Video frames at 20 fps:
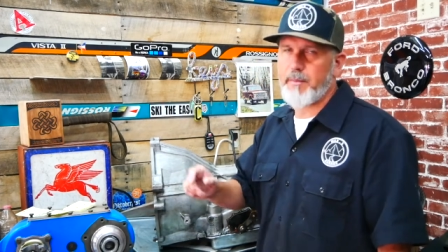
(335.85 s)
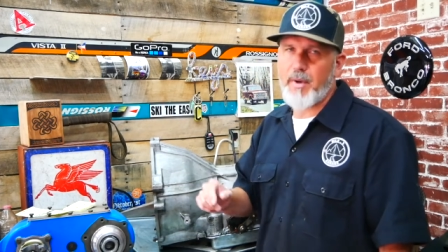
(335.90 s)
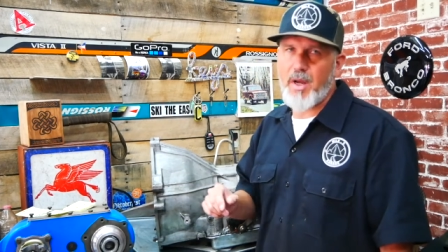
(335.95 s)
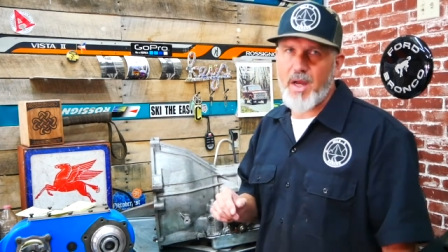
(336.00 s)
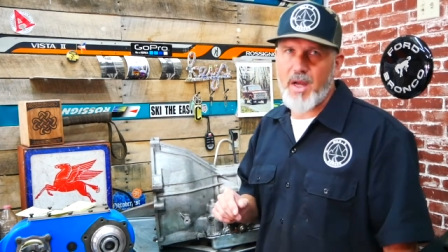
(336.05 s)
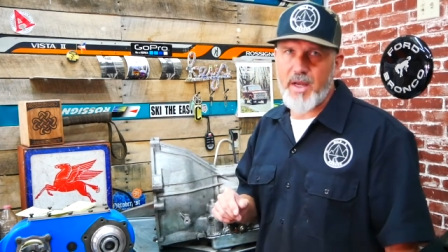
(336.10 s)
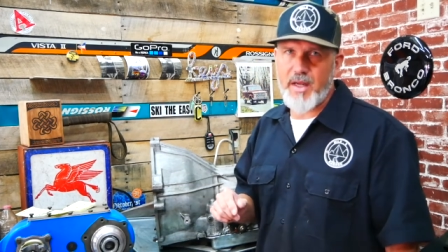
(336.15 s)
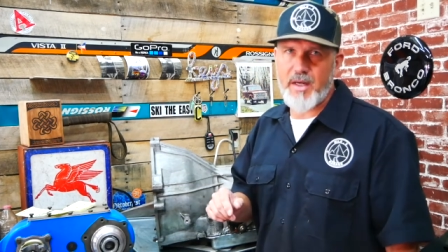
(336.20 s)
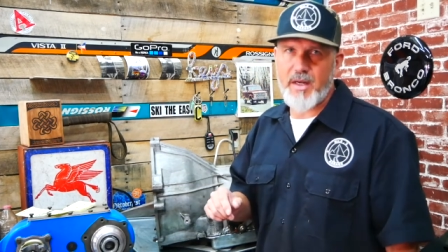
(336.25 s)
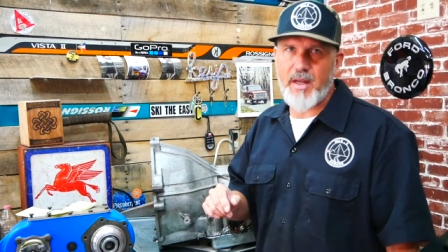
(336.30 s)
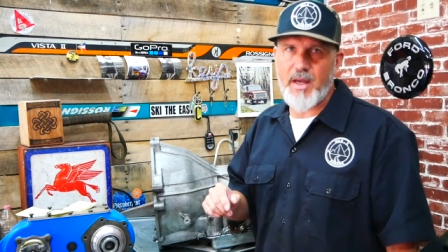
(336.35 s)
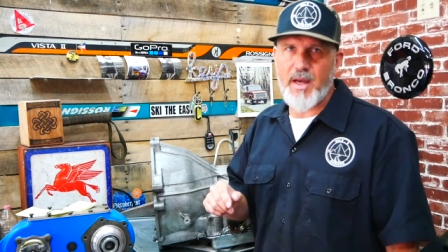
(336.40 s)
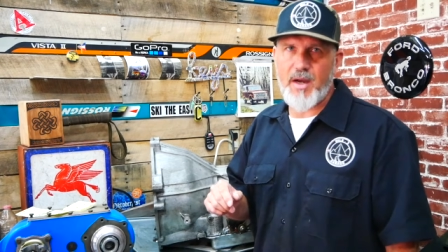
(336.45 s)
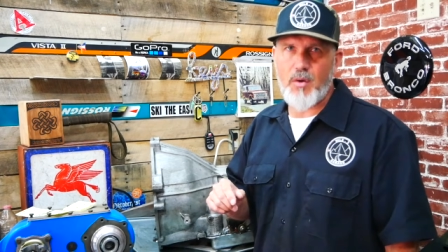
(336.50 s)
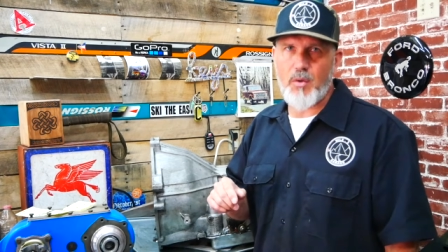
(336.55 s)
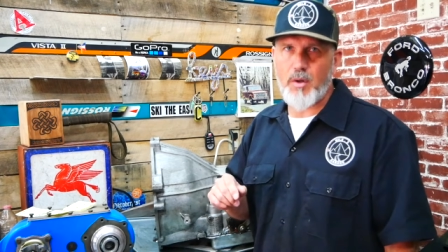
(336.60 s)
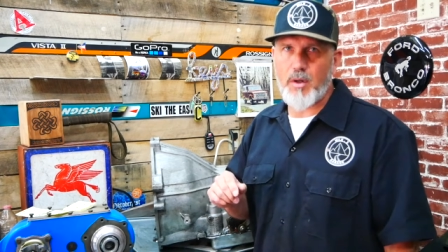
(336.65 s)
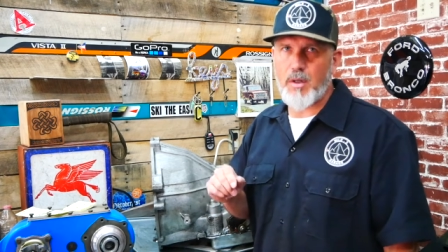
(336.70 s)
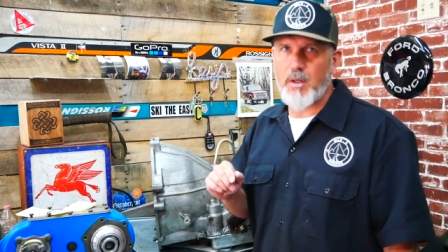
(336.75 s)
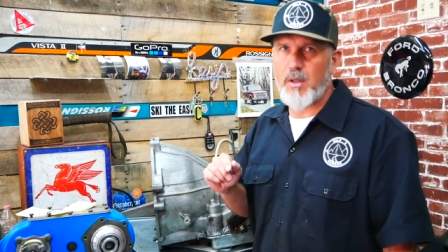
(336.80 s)
behind
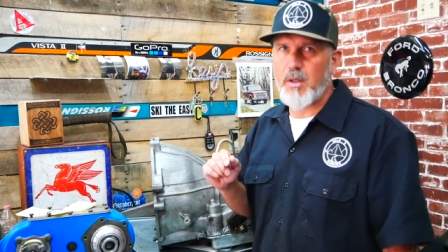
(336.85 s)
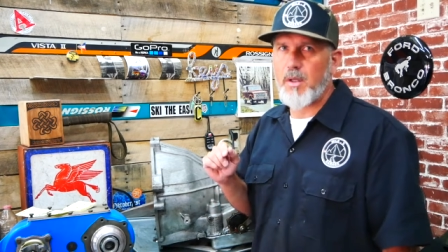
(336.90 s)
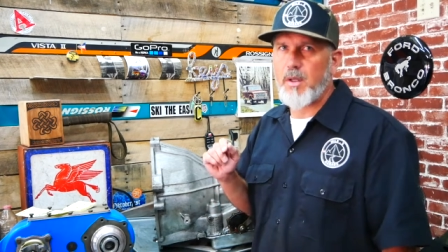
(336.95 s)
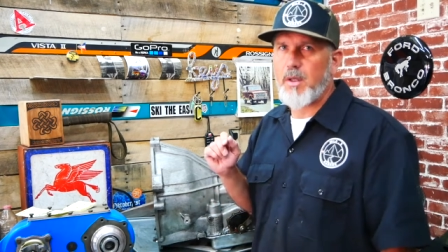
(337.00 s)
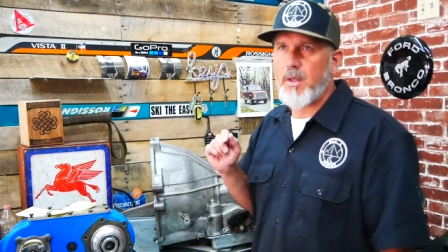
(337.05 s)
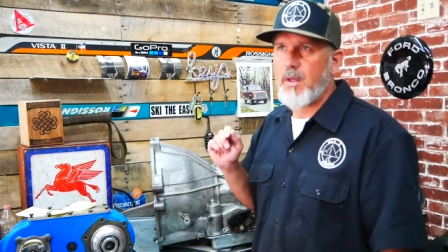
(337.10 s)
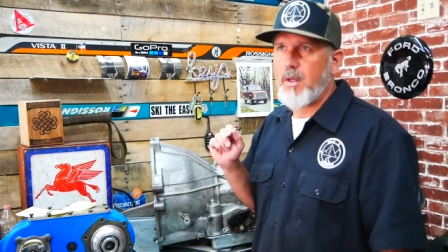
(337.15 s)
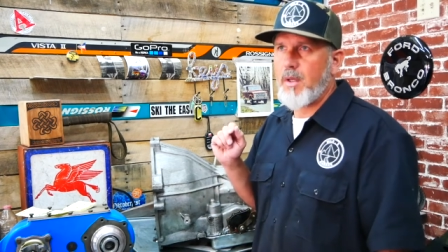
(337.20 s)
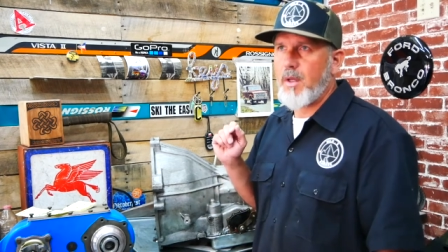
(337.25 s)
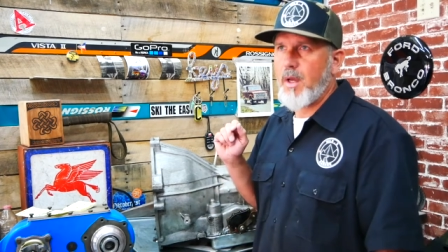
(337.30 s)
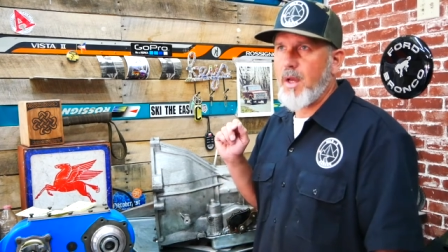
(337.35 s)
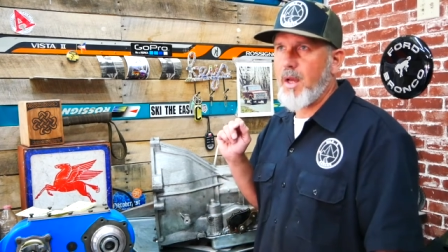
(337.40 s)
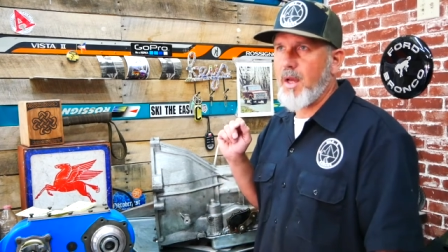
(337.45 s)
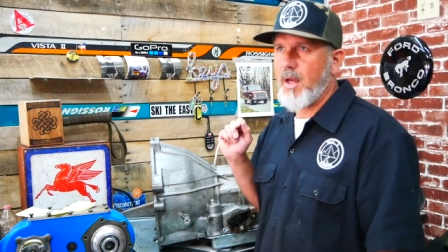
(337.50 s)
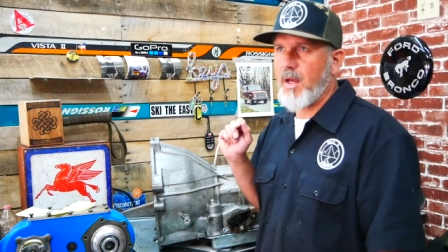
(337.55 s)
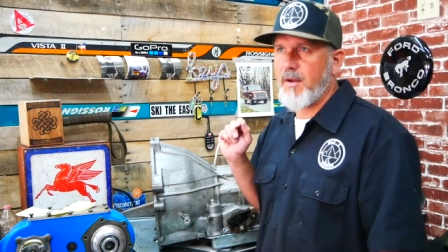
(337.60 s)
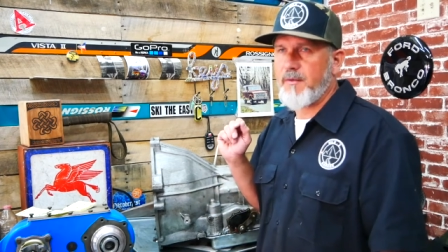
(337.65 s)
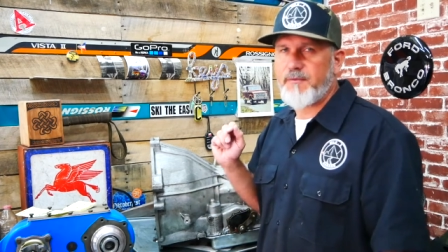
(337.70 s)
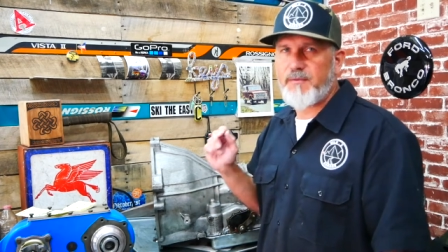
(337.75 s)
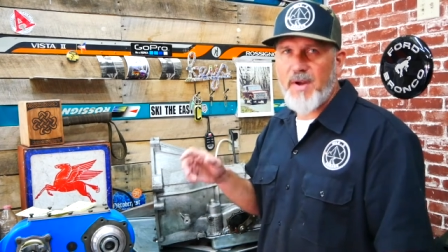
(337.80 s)
our
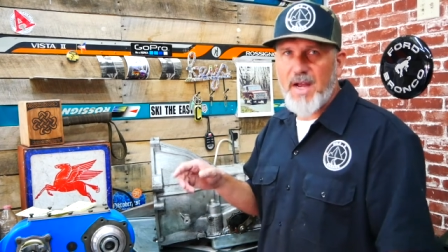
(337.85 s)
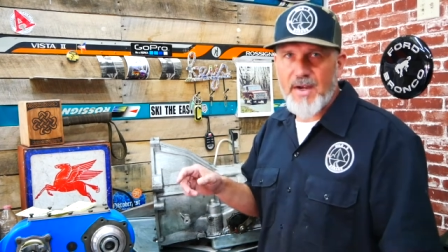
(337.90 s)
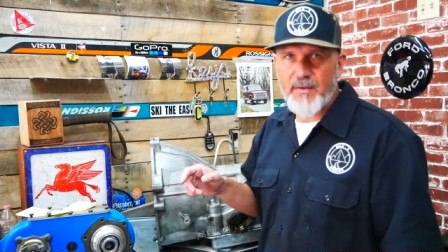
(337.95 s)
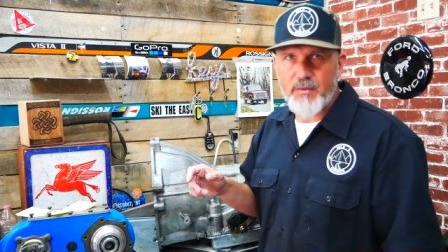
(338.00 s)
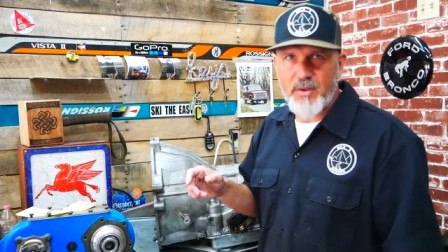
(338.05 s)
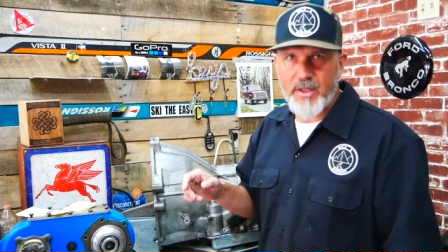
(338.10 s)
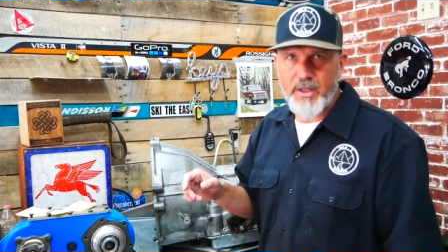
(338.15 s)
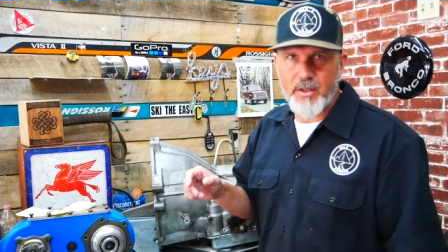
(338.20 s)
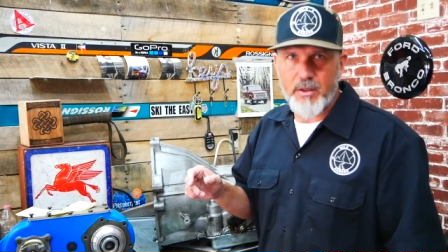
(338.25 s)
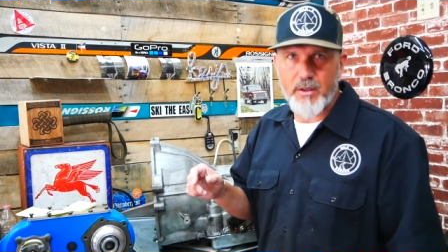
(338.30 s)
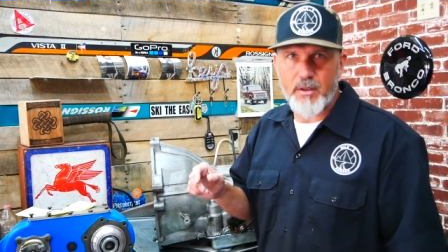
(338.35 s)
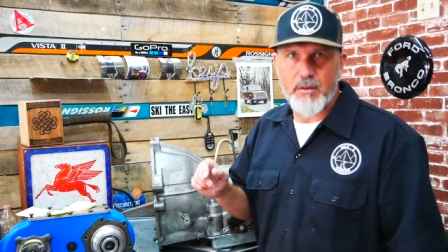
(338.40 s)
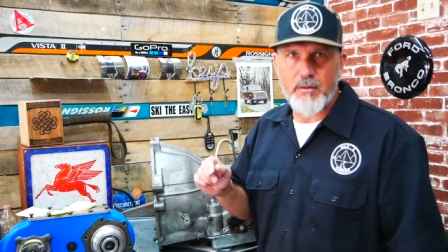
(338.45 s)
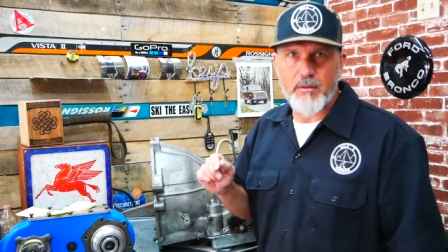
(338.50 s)
uh, five liter